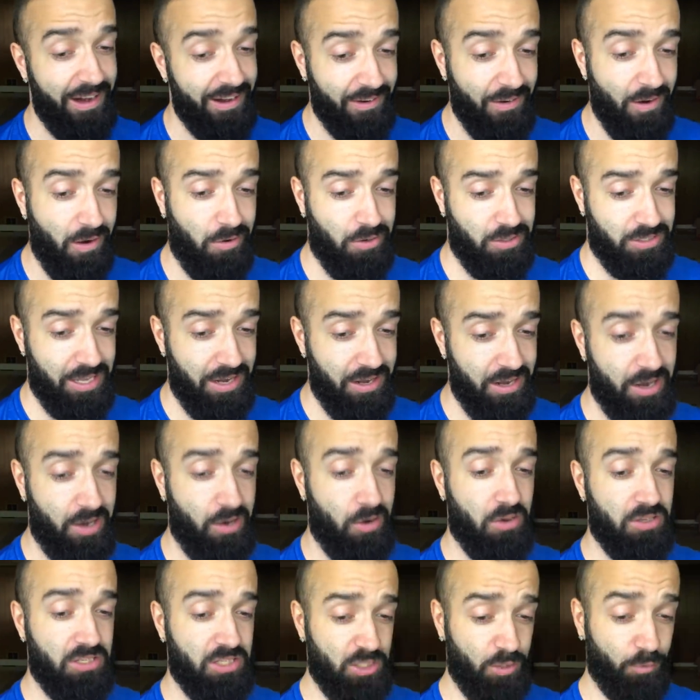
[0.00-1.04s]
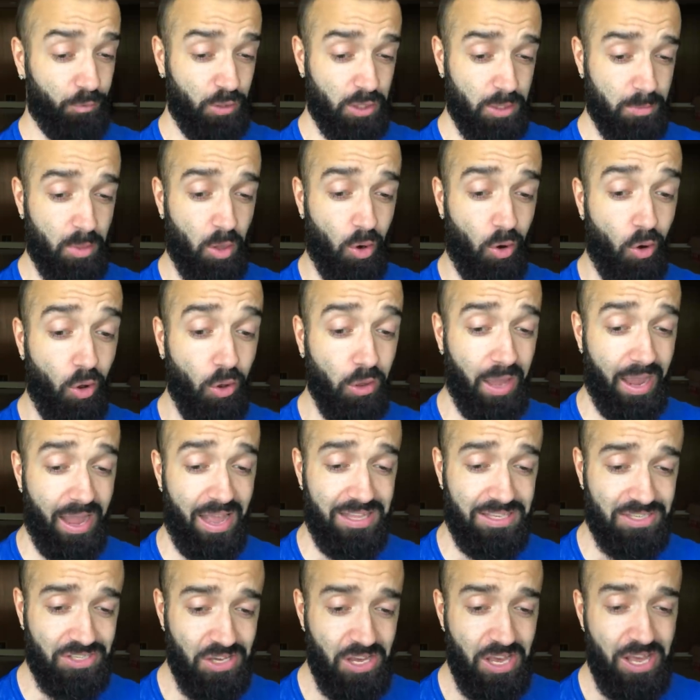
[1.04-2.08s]
here it goes. Now here it goes. This is for some of the old
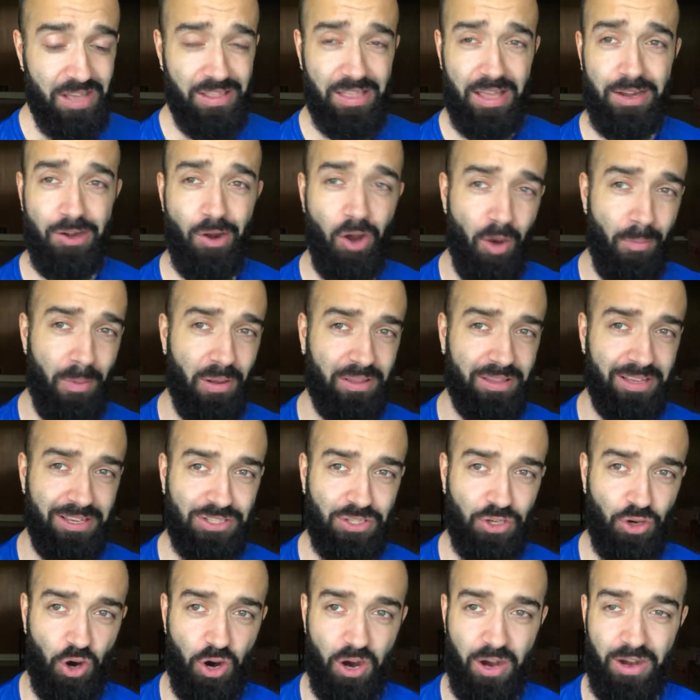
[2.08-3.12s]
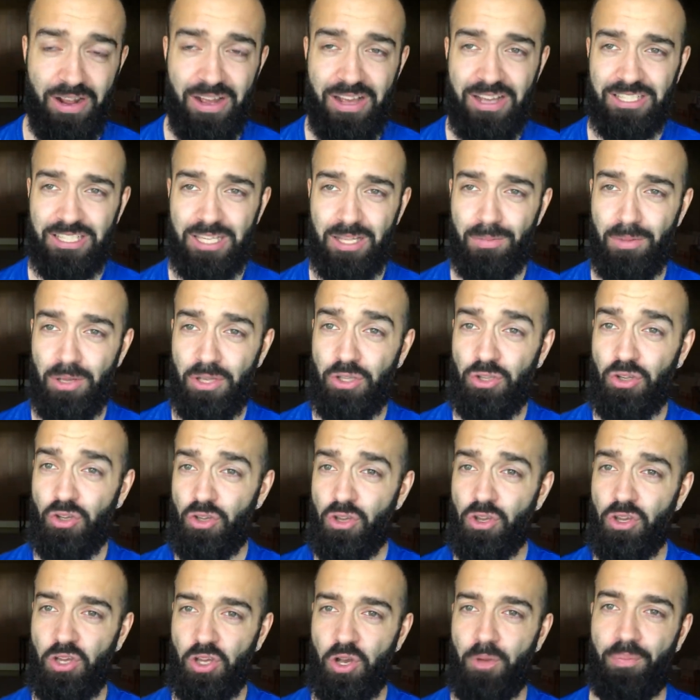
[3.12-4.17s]
heads that know about this card. Some of the new
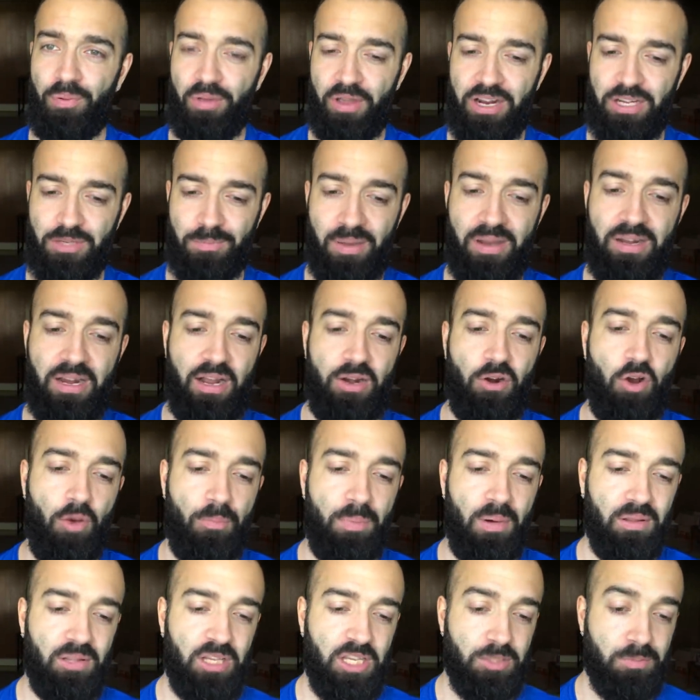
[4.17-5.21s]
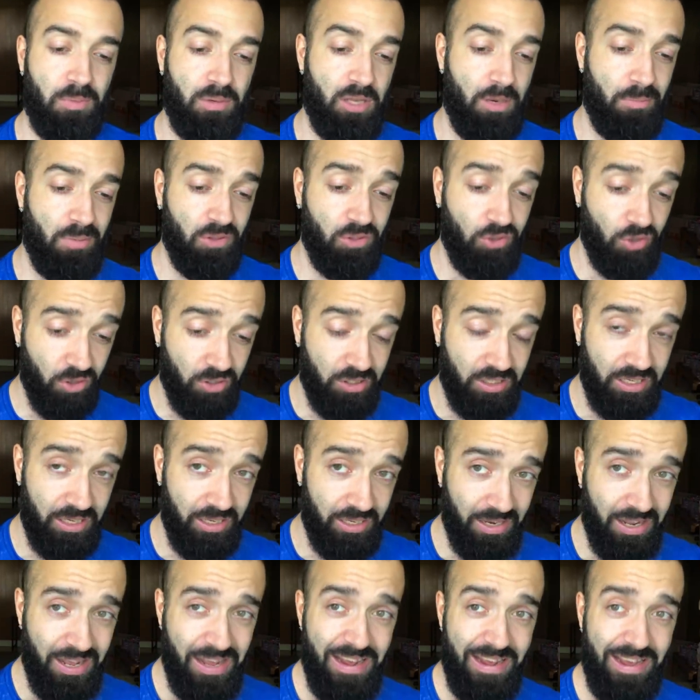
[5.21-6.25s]
Yu-Gi-Oh players might not know about this, but number
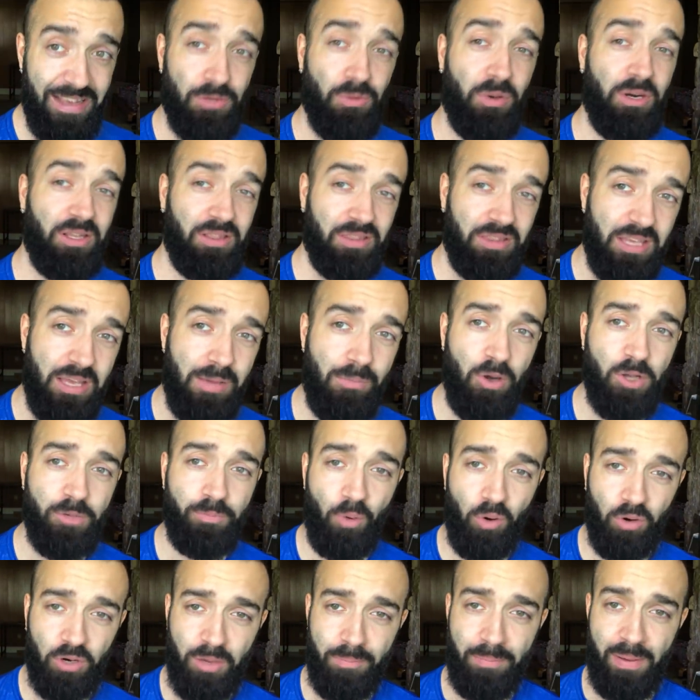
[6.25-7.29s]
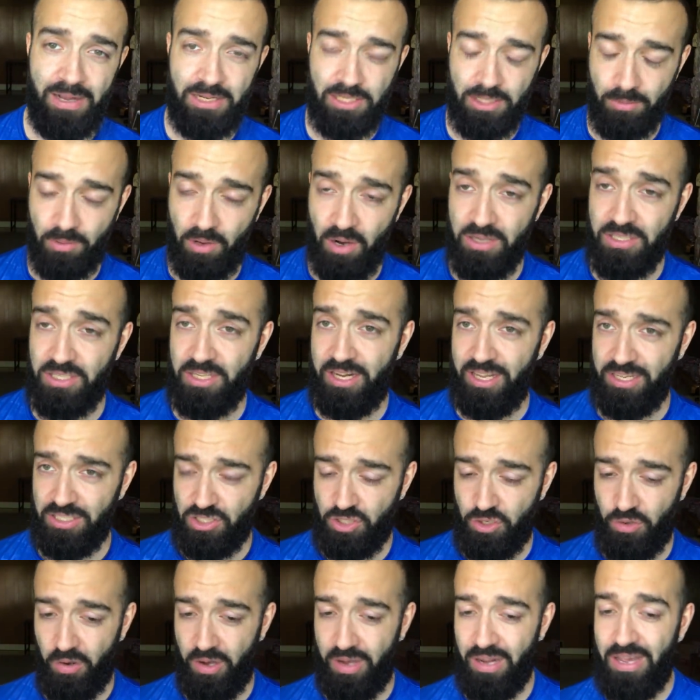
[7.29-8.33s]
13 is one of the most broken pendulum cards in
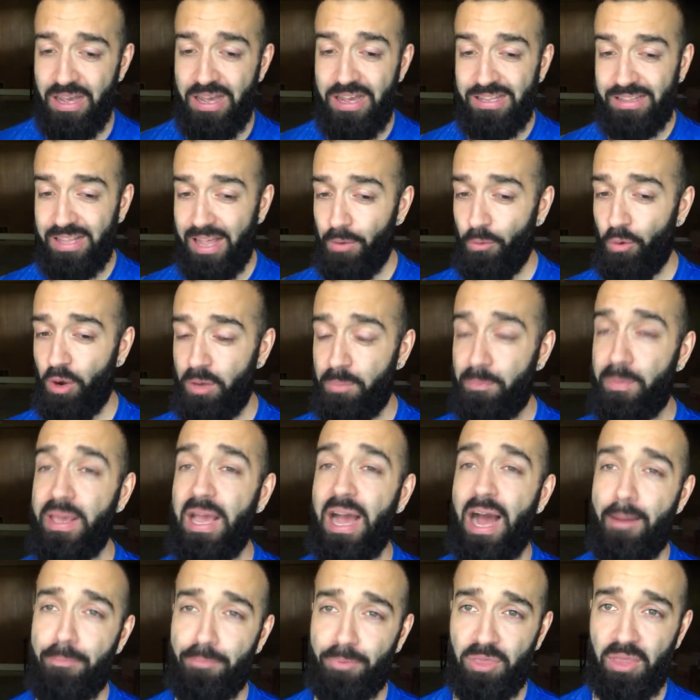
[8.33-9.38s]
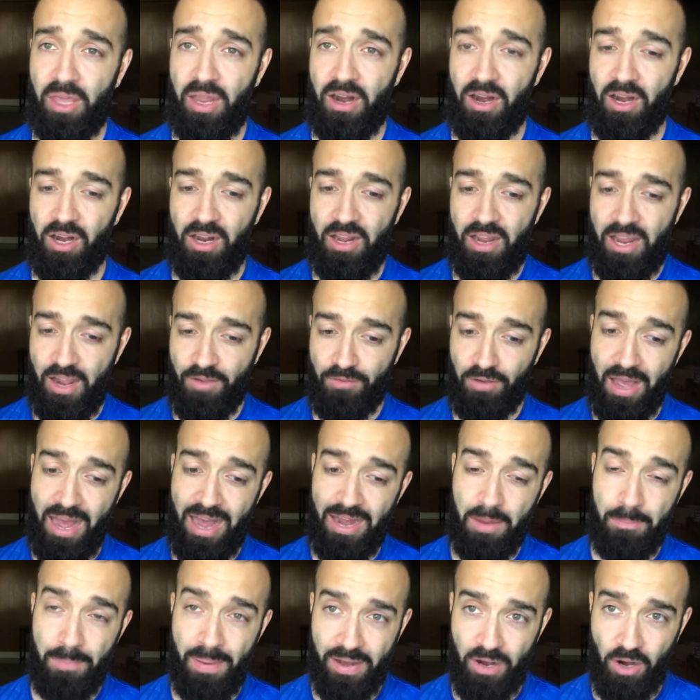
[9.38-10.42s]
history that would be up there if it
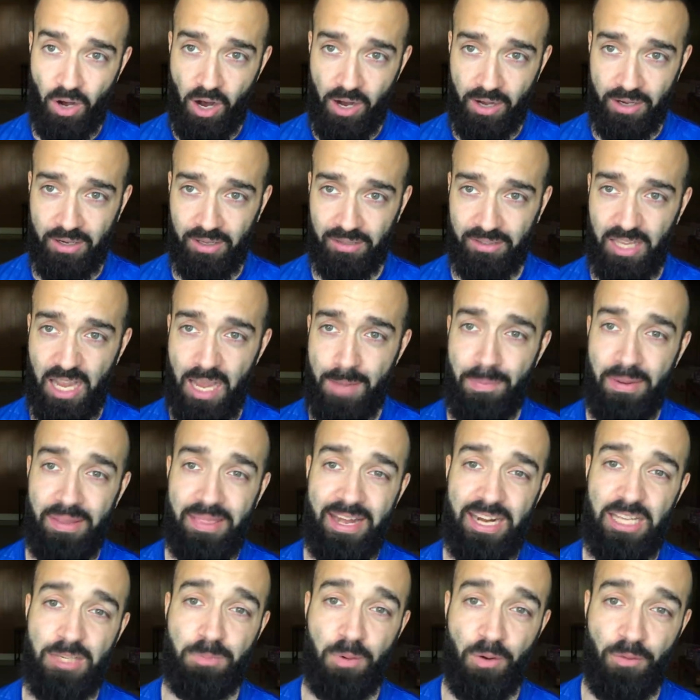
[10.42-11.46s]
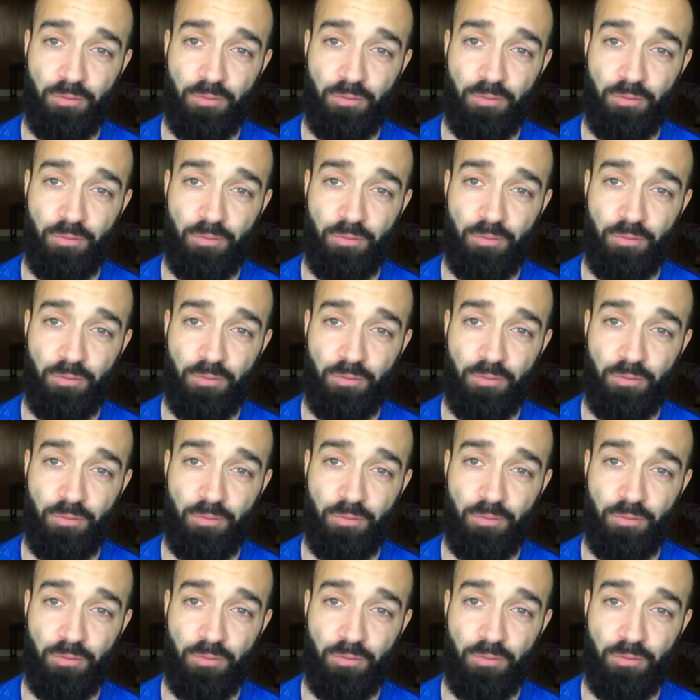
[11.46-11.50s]
had a better archetype, and that is